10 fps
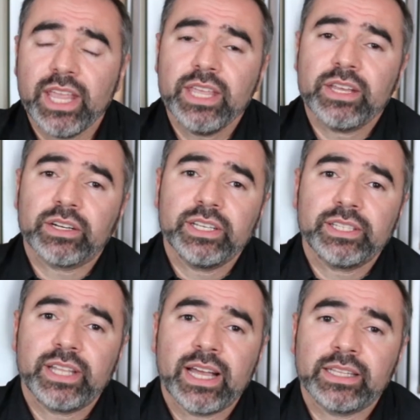here is
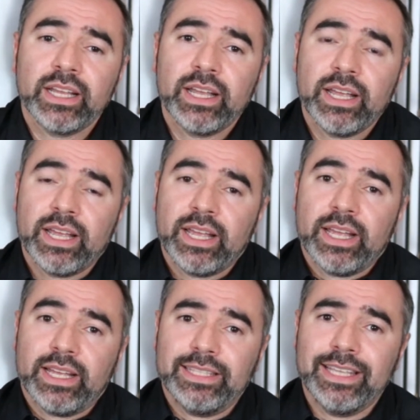that
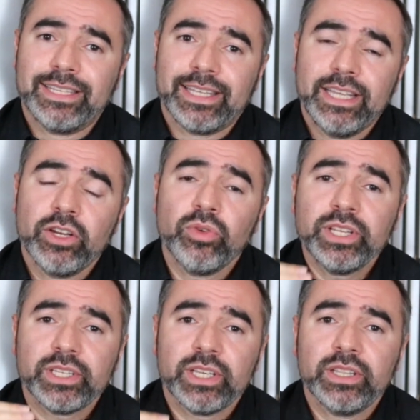this
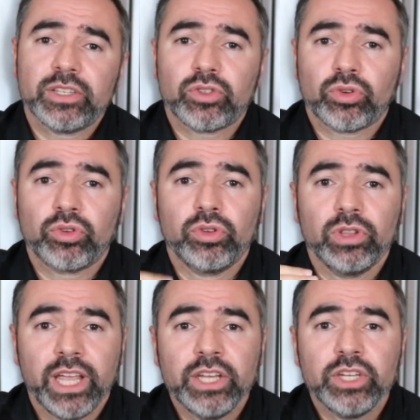increase in the
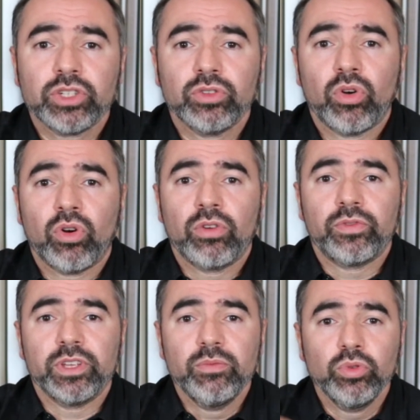circulation of
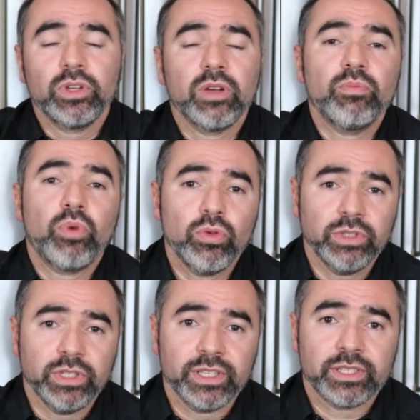immune
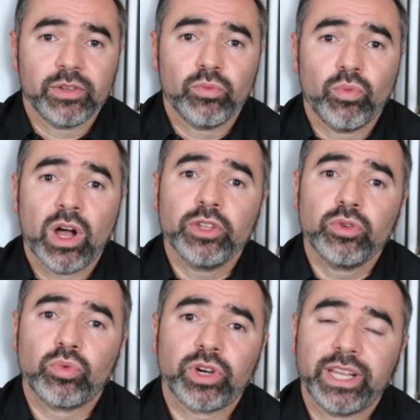components while you're
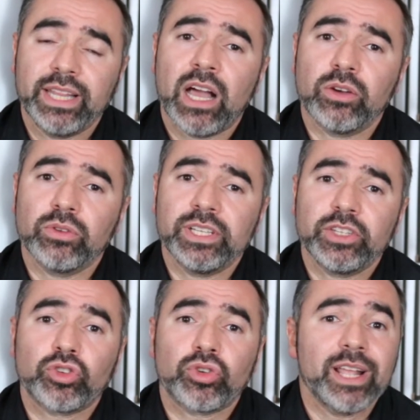working out is a
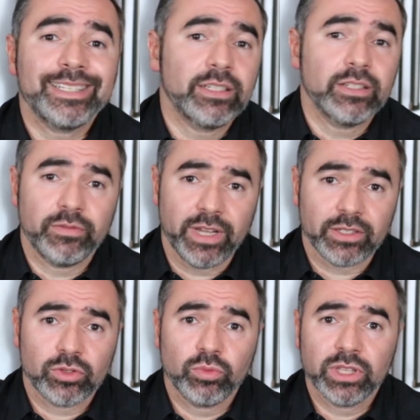transient effect.
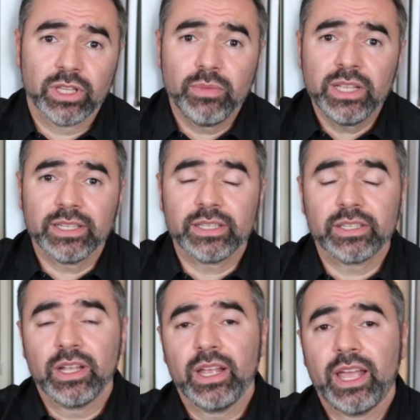So what that means
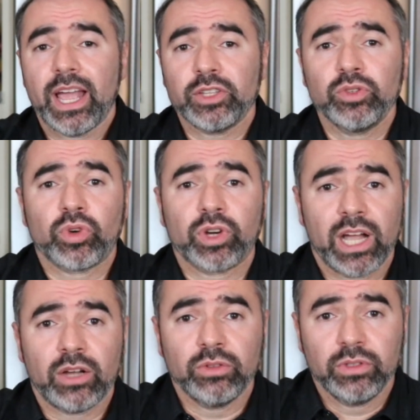is, as you work
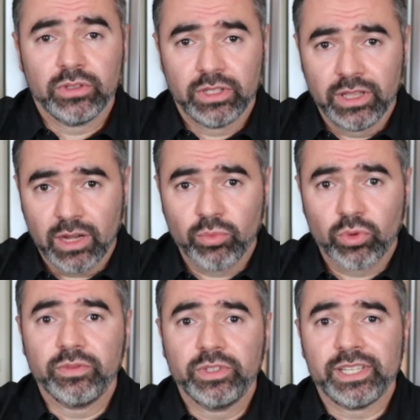out, the number
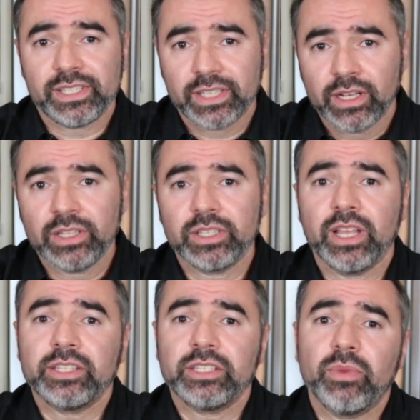of these cells and
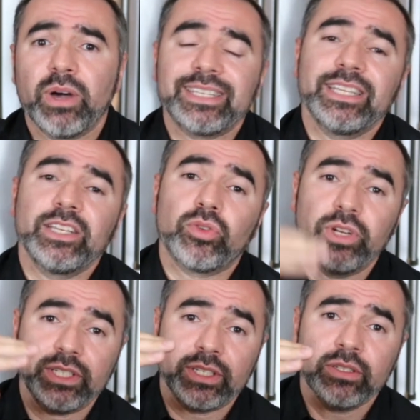antibodies
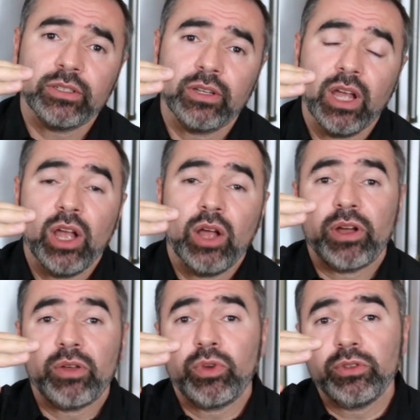increases.
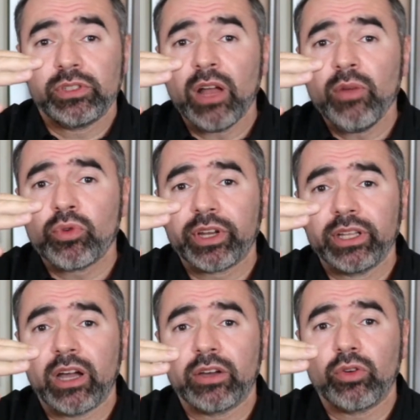But when you stop working
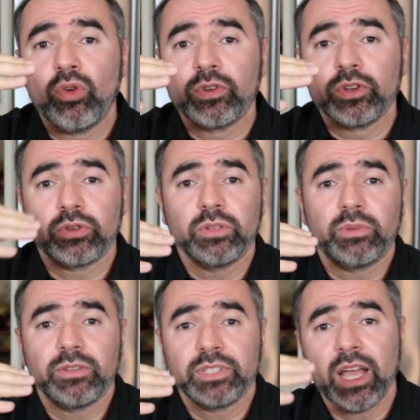out over a certain
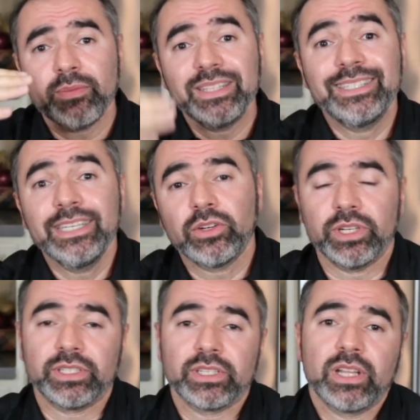amount of time, it
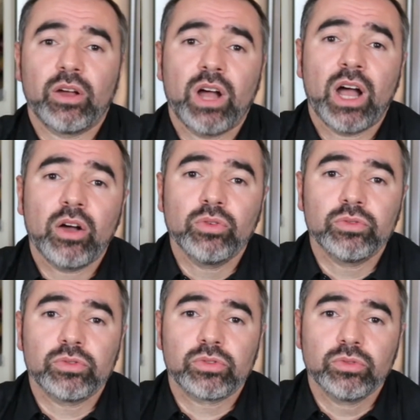decreases. Now,
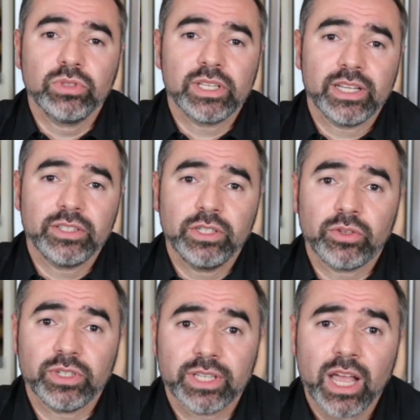how soon does that
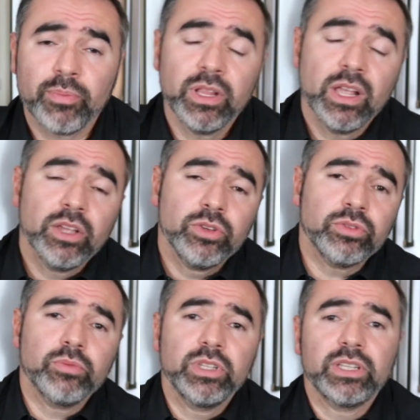decrease happen?
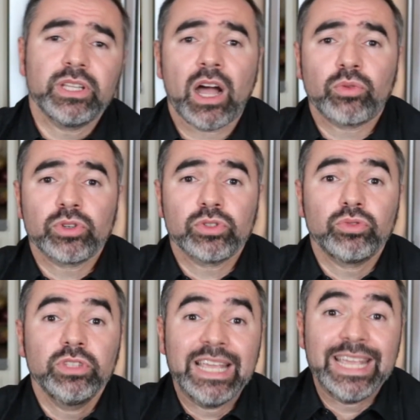Usually within hours to
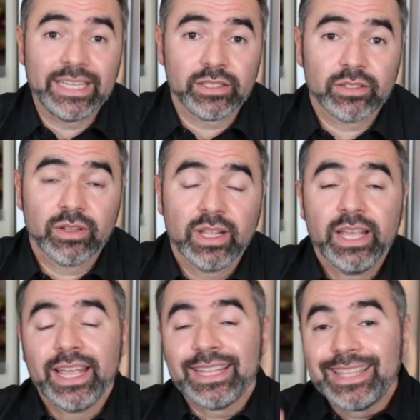days.
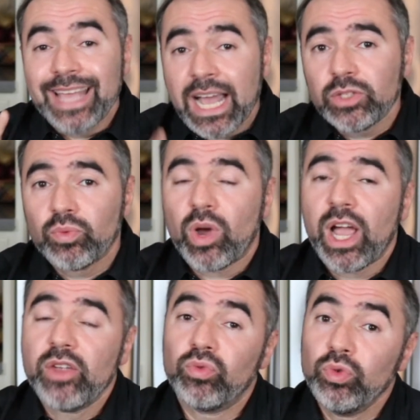That's why
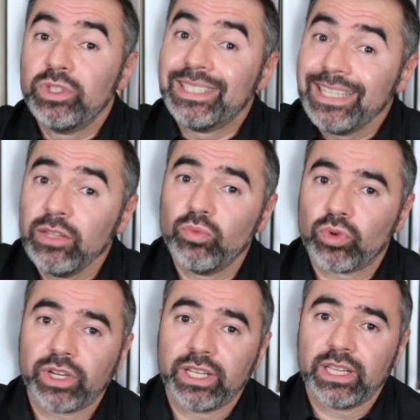routine
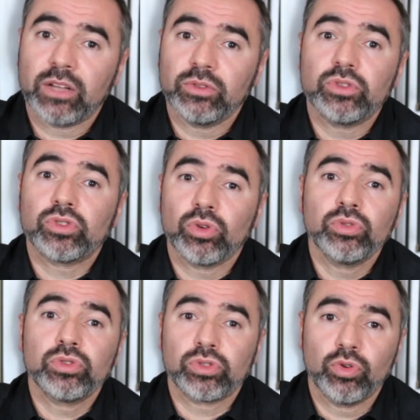working out is
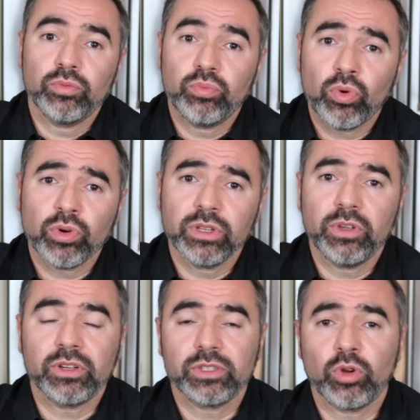so important,
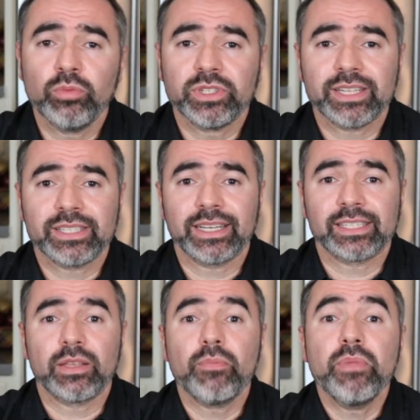because it almost has like a
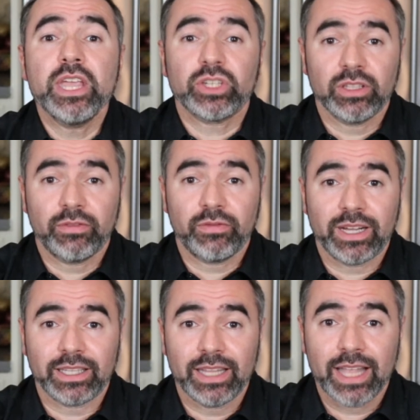summation
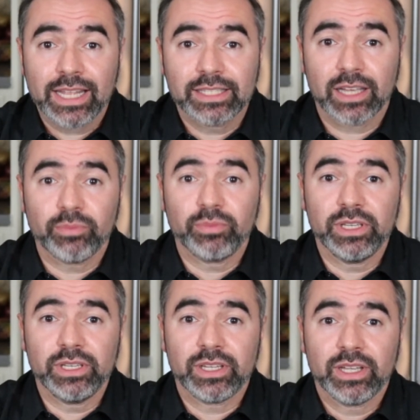effect. It adds up
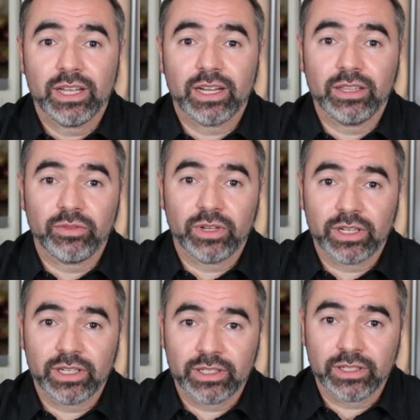these kind
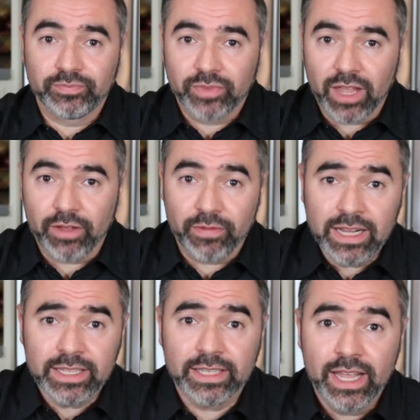of
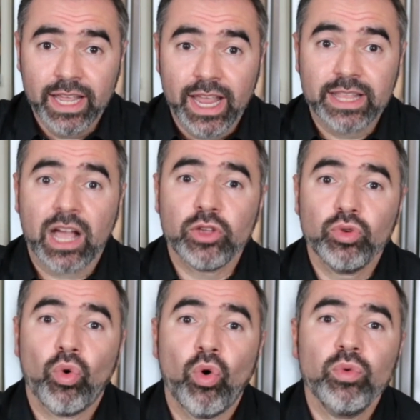effects, and now you
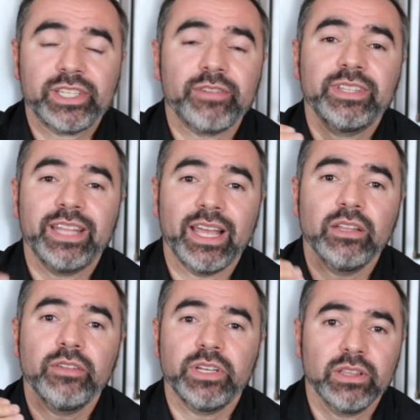always have an
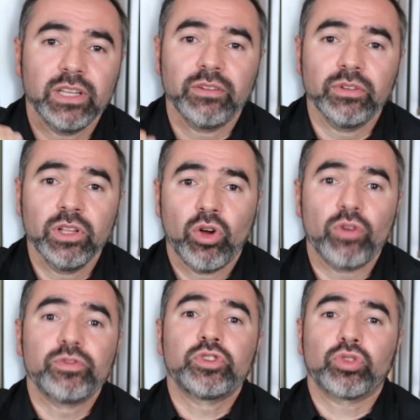elevated level
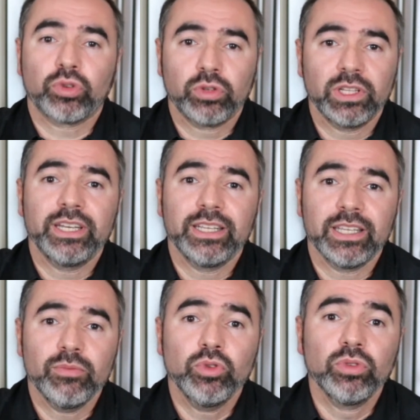of circulating
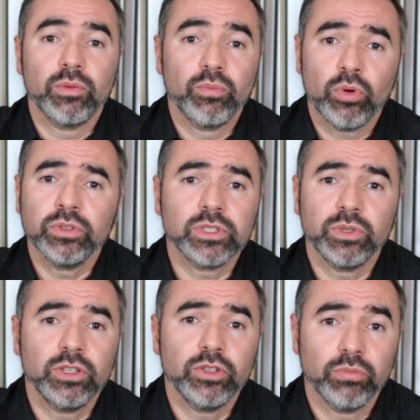immune components
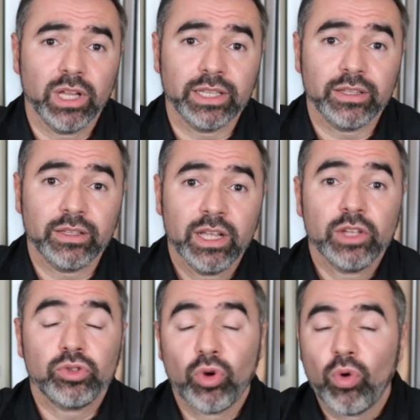within your blood.
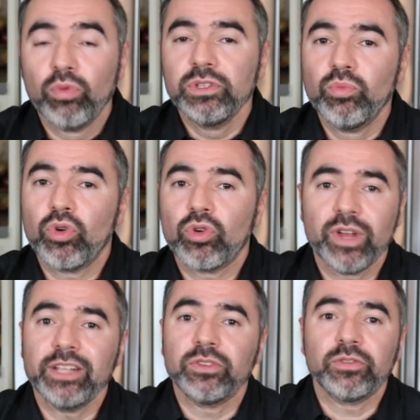So you're always more
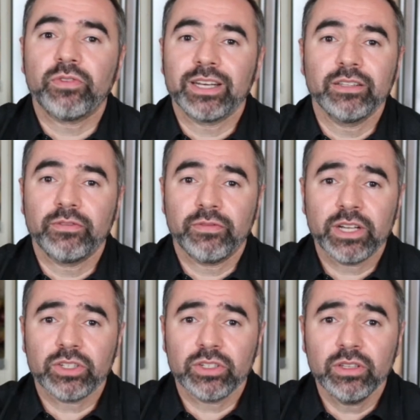ready to fight an
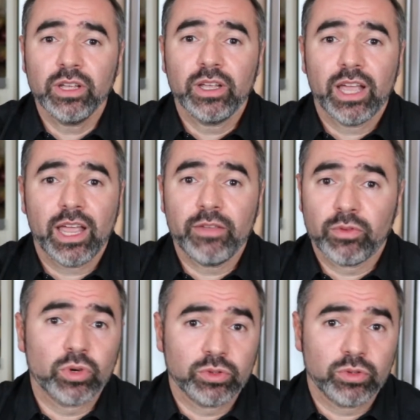infection if it
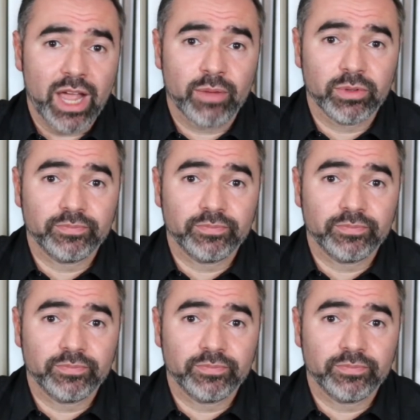were to happen.